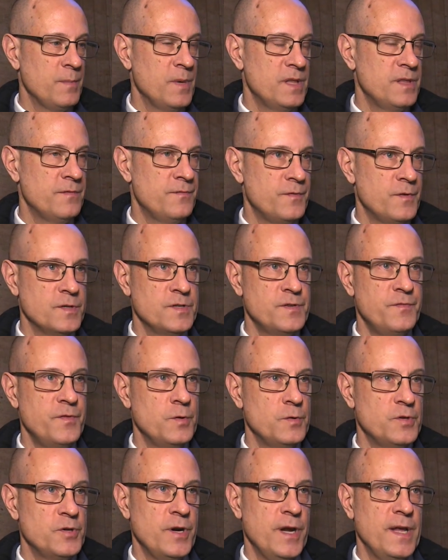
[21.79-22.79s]
but the first few
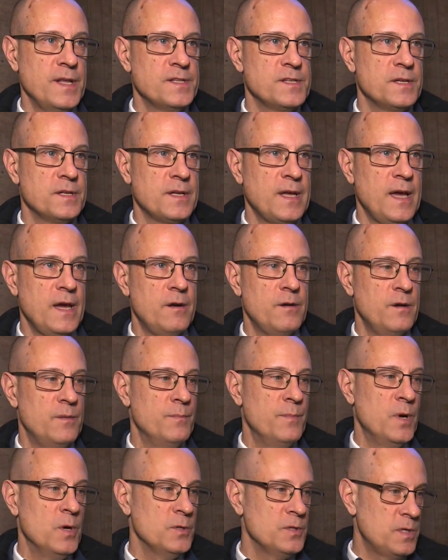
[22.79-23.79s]
trains encountered
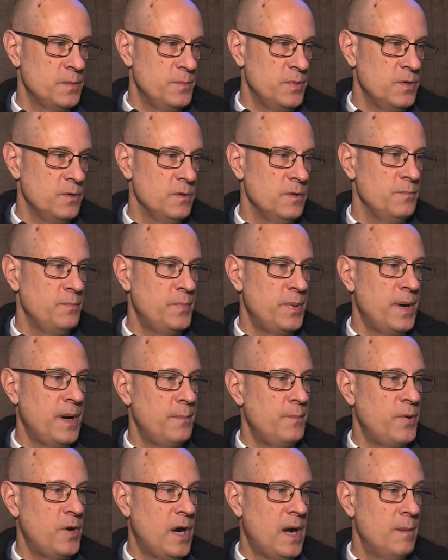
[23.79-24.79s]
multiple
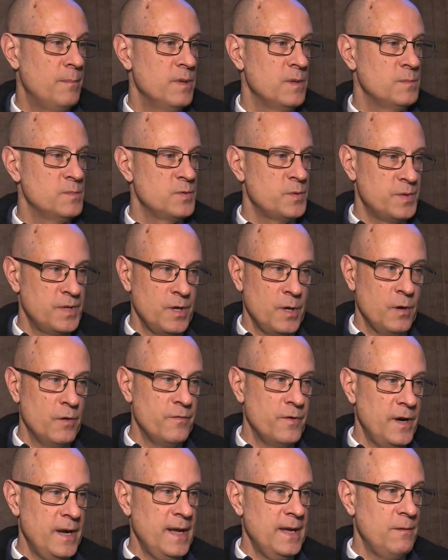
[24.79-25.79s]
problems with the
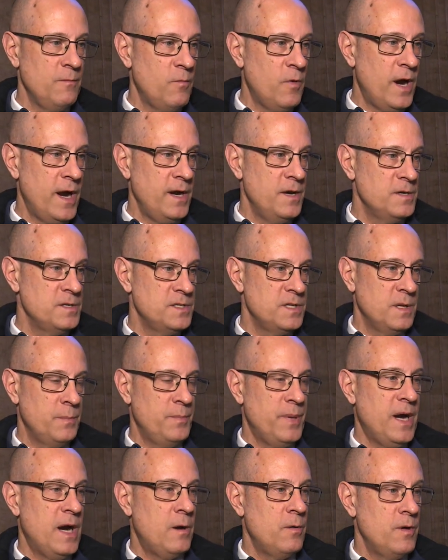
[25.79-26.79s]
overhead wires that
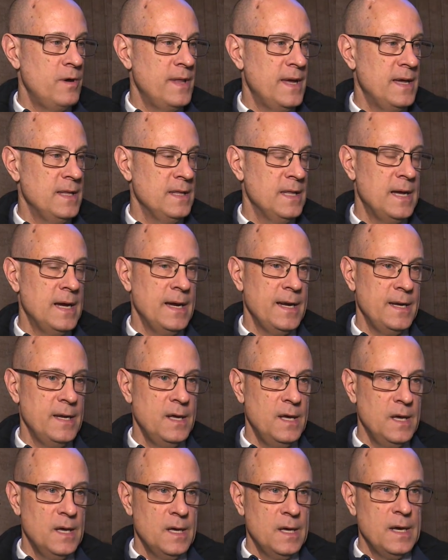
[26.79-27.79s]
power that line.
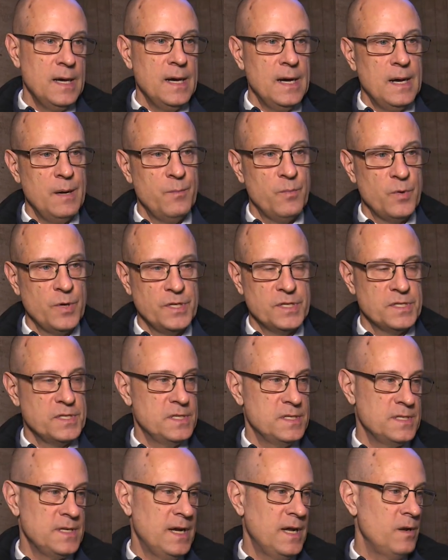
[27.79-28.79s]
Um, we just
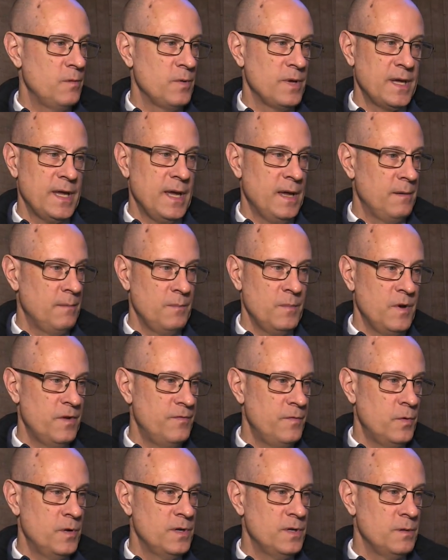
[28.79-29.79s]
decided we can't
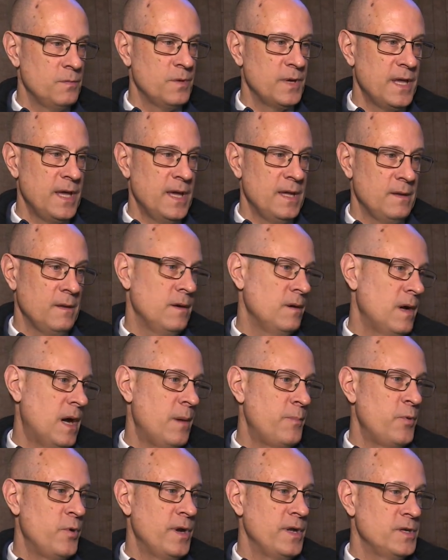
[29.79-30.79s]
afford it we can't
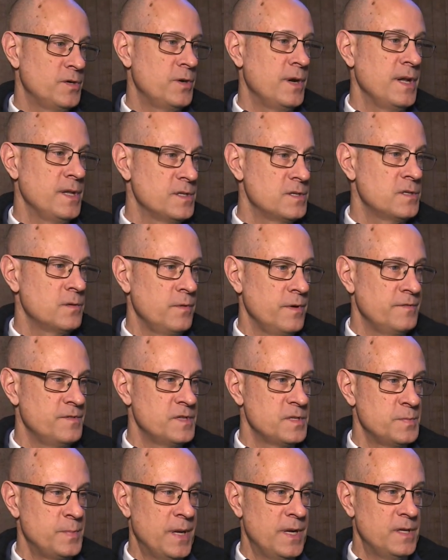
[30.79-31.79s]
operate trains, so we've
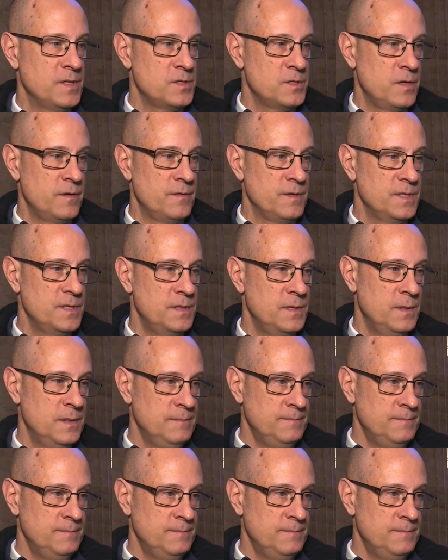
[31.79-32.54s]
suspended service.